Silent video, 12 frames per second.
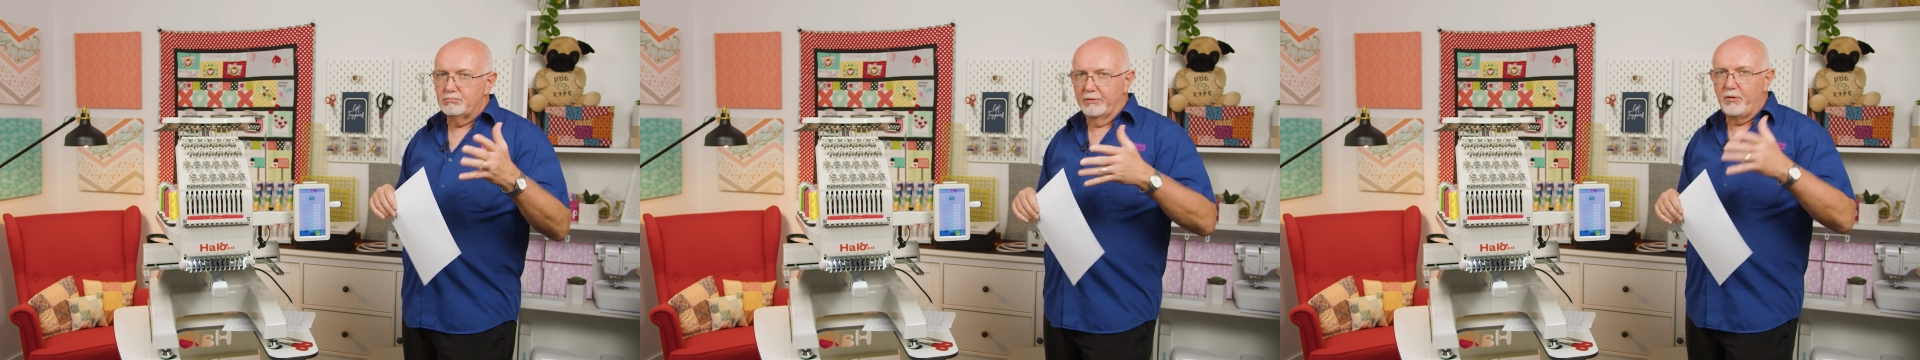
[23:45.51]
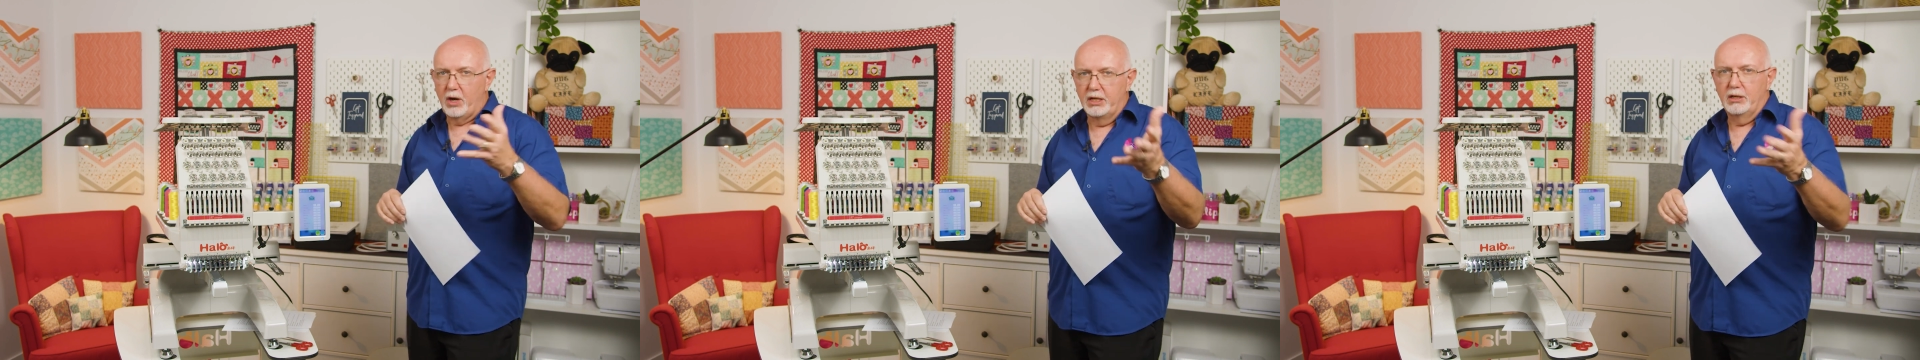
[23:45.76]

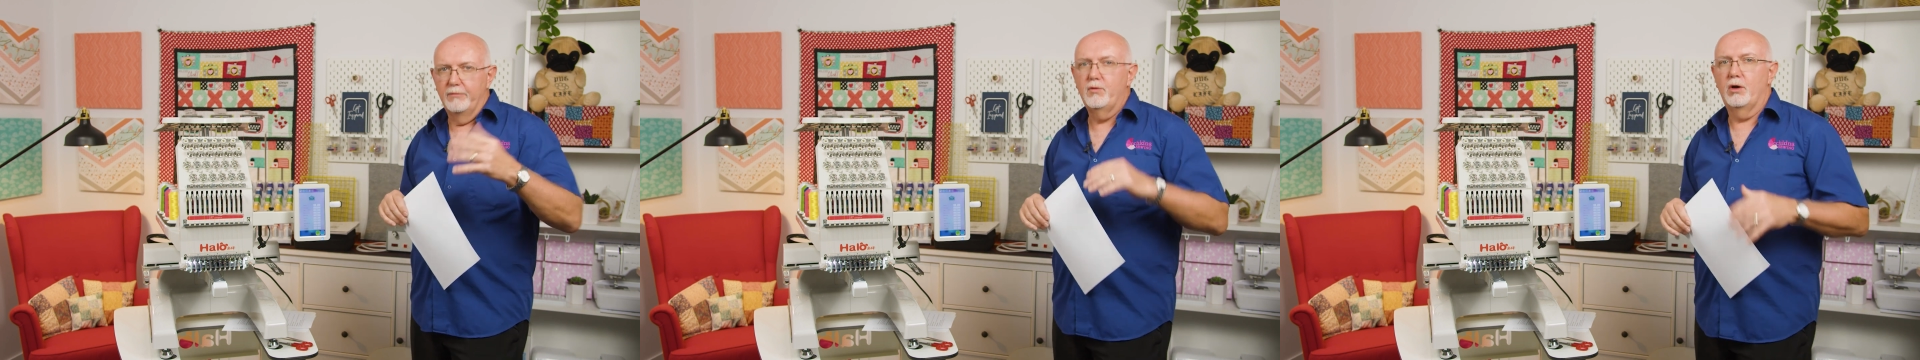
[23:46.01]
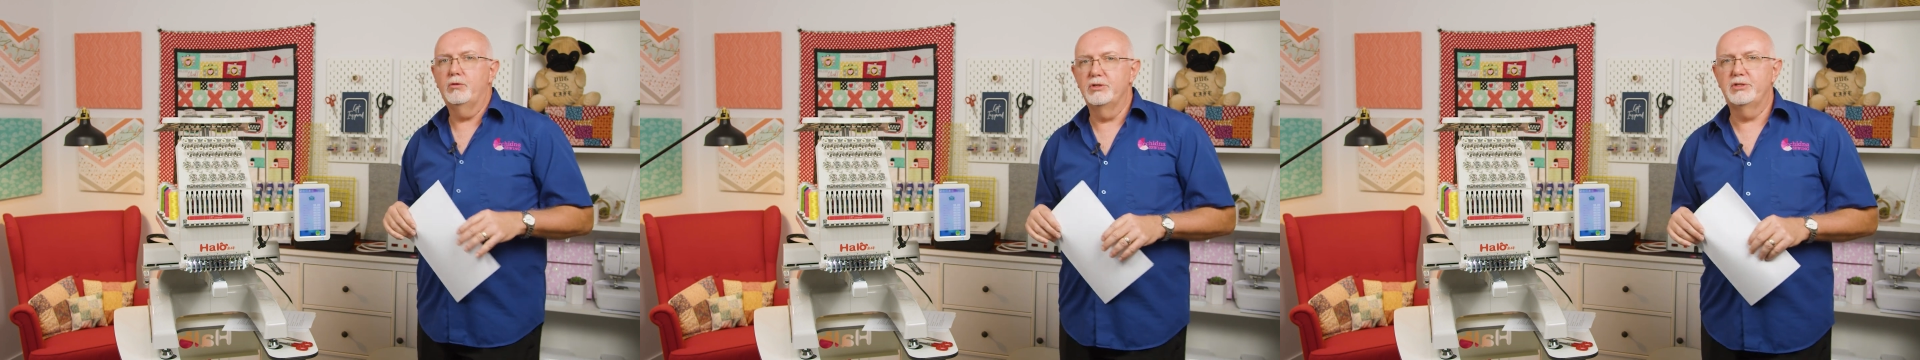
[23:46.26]
providing you've
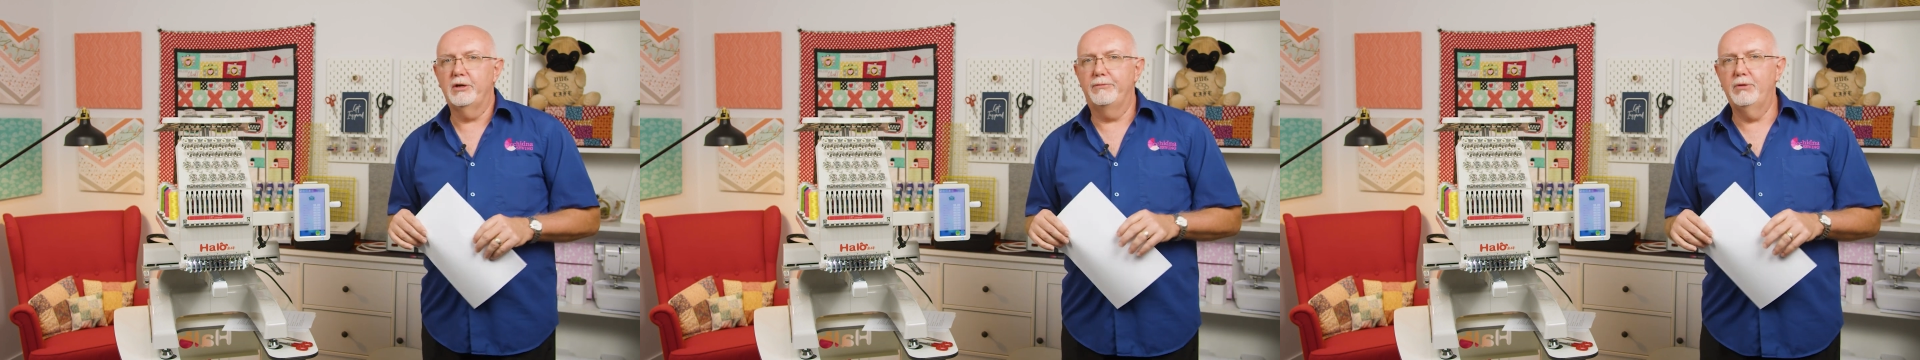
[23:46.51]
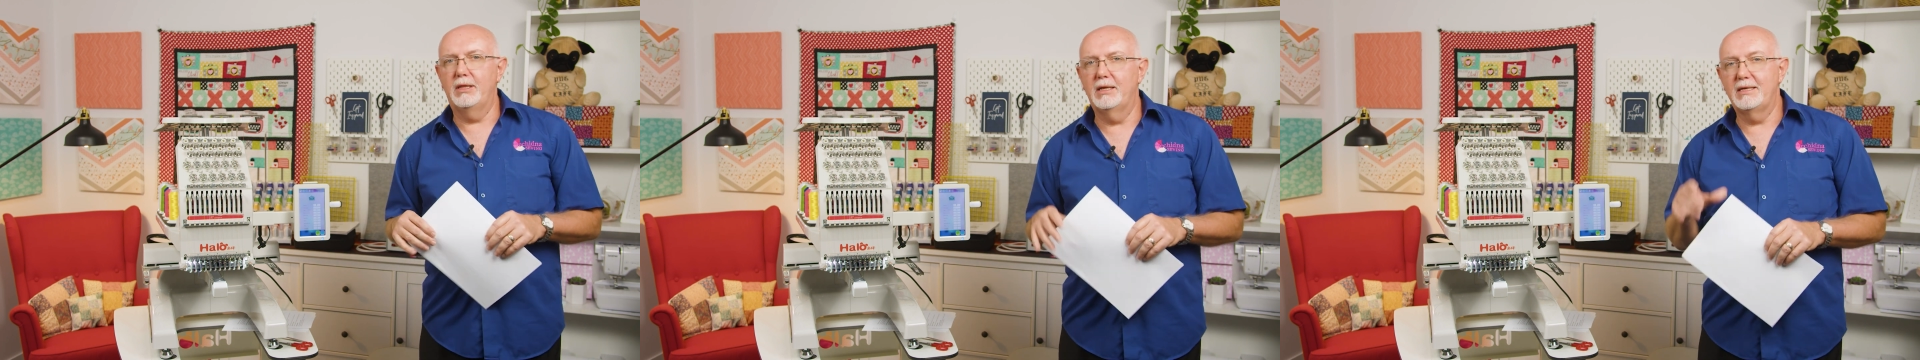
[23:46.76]
got good
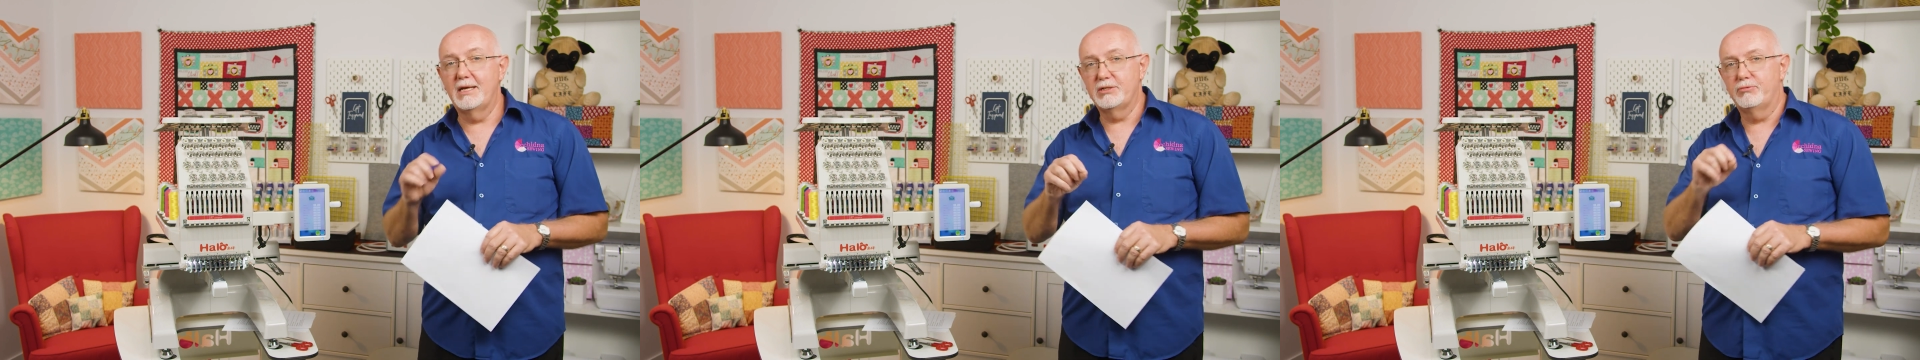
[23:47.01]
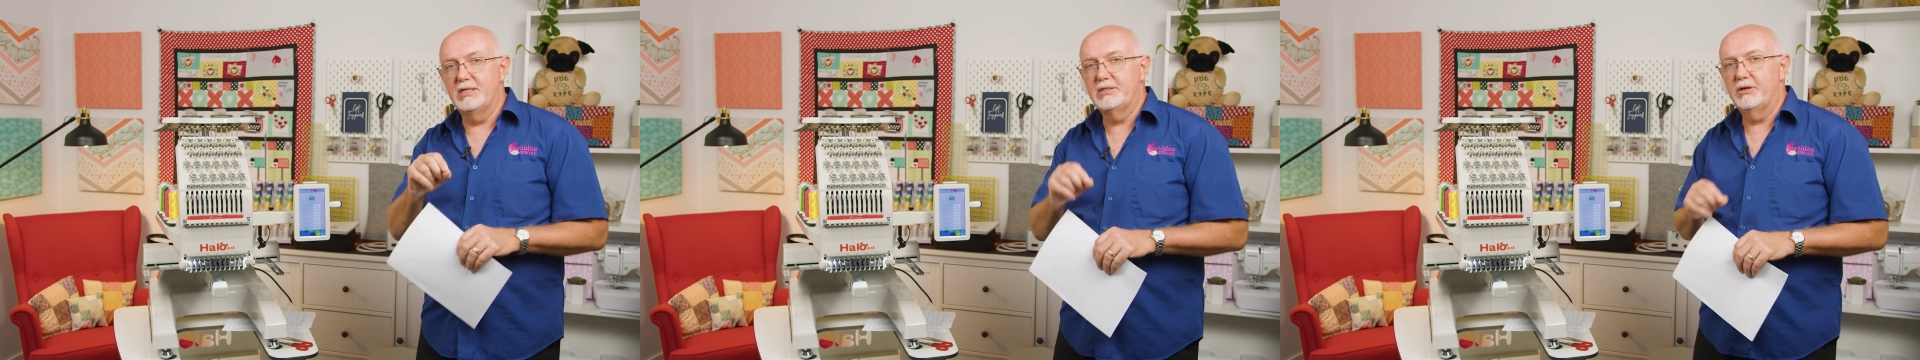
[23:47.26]
software that
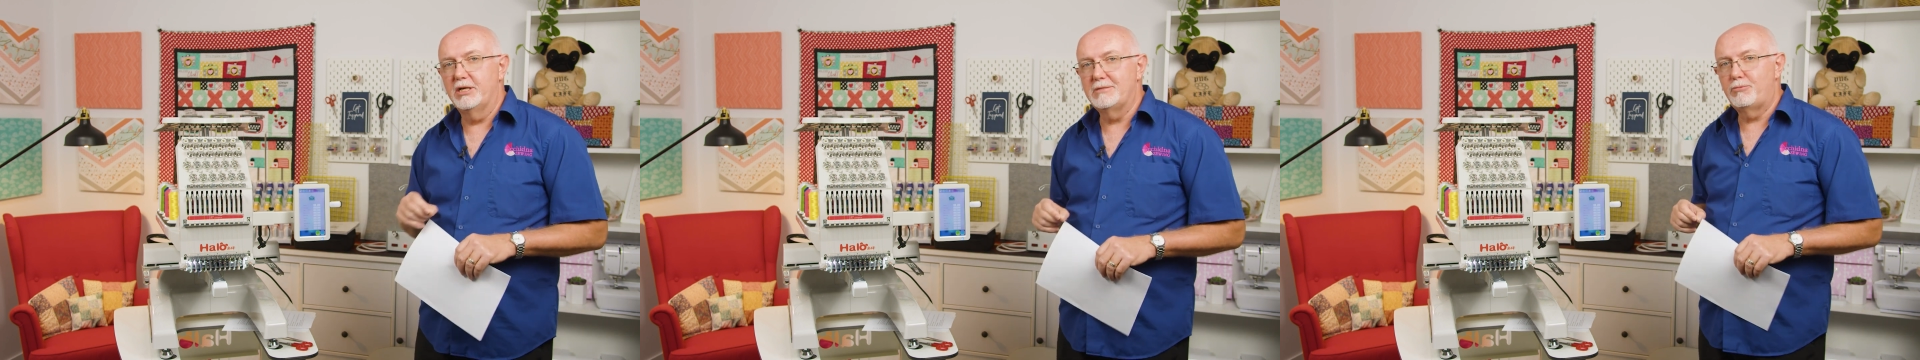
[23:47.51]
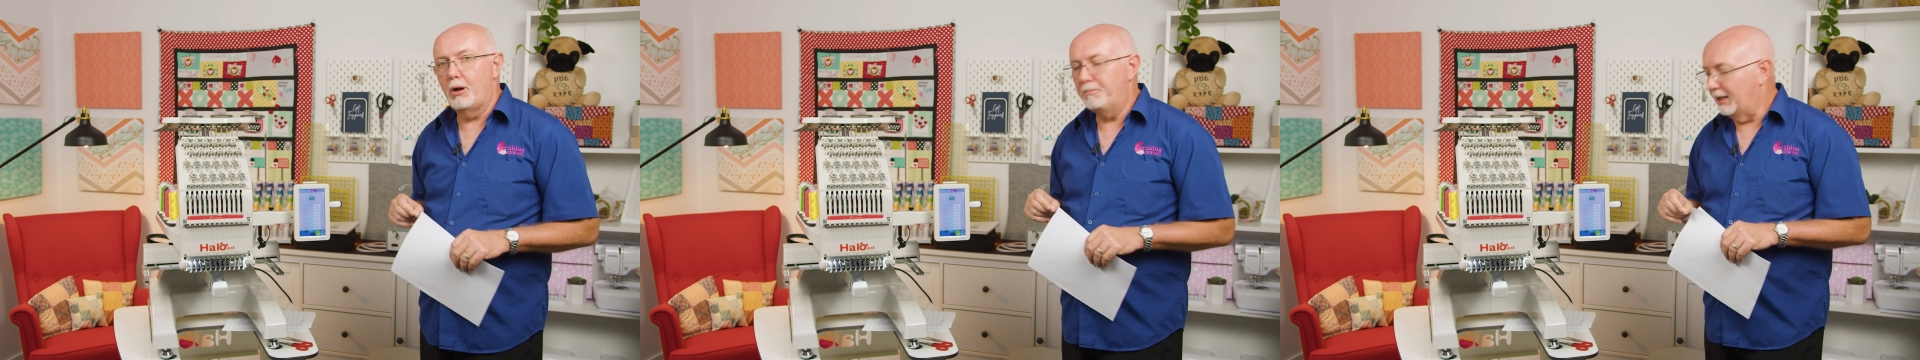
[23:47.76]
does
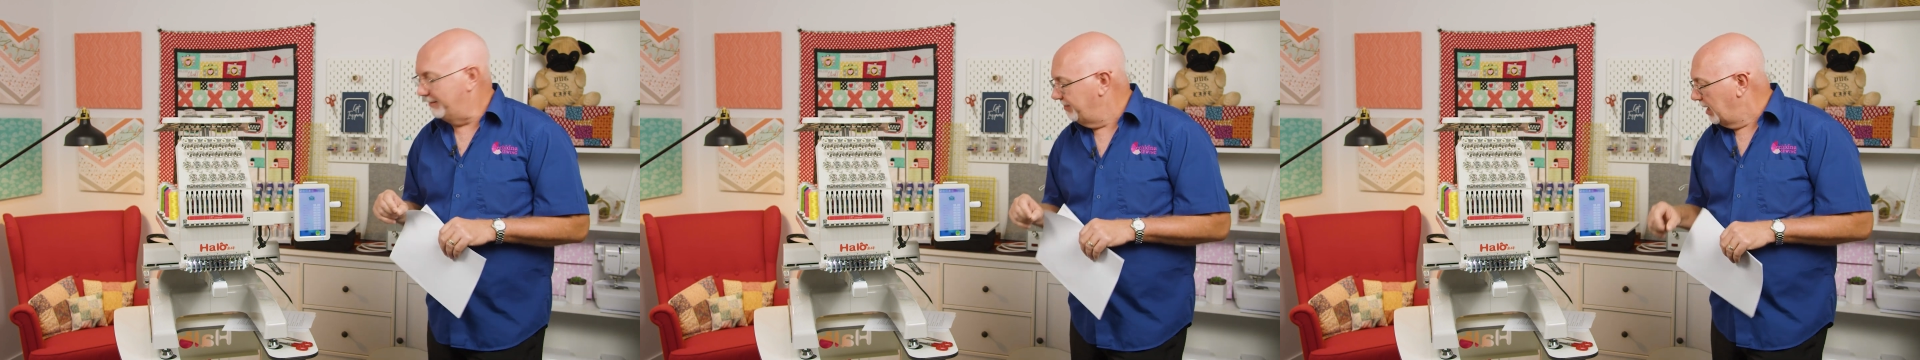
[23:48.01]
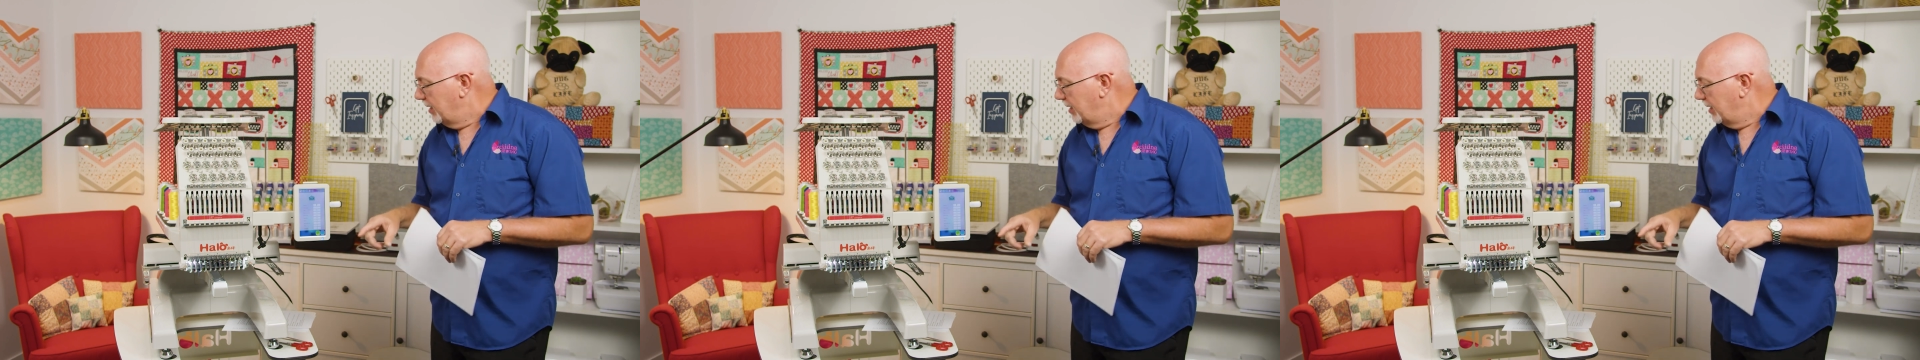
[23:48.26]
resize properly.